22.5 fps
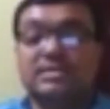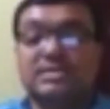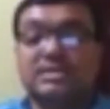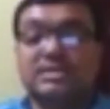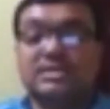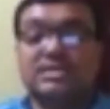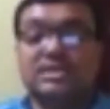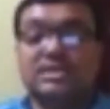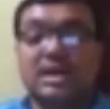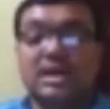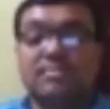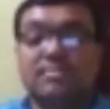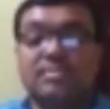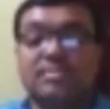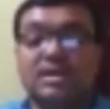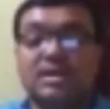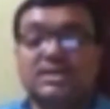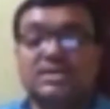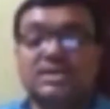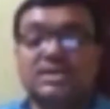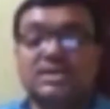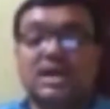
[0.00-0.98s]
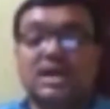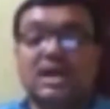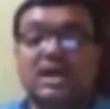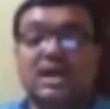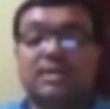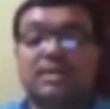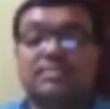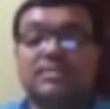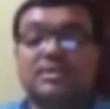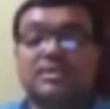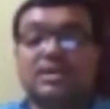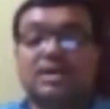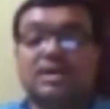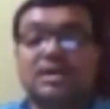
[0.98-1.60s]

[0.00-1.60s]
these numbers have